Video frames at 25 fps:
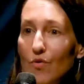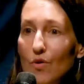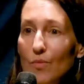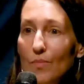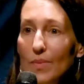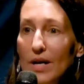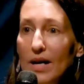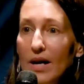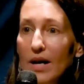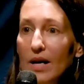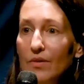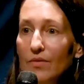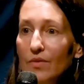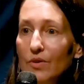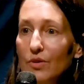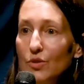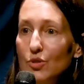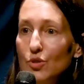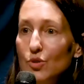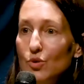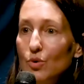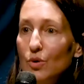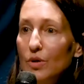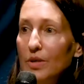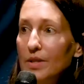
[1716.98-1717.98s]
over
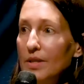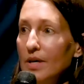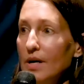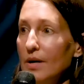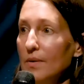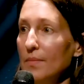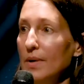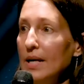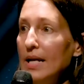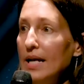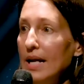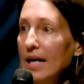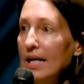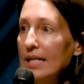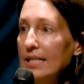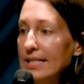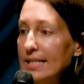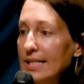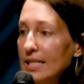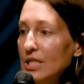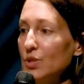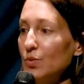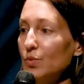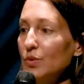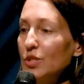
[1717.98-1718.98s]
behaviors toward them, in
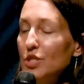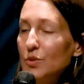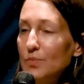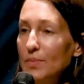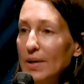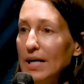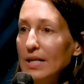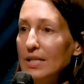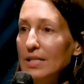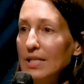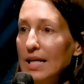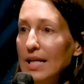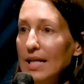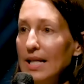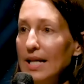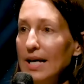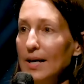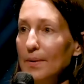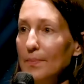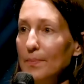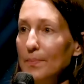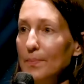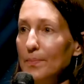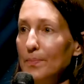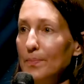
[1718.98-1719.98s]
disrespecting
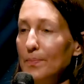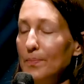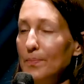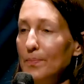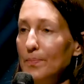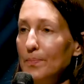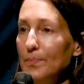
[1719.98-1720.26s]
them.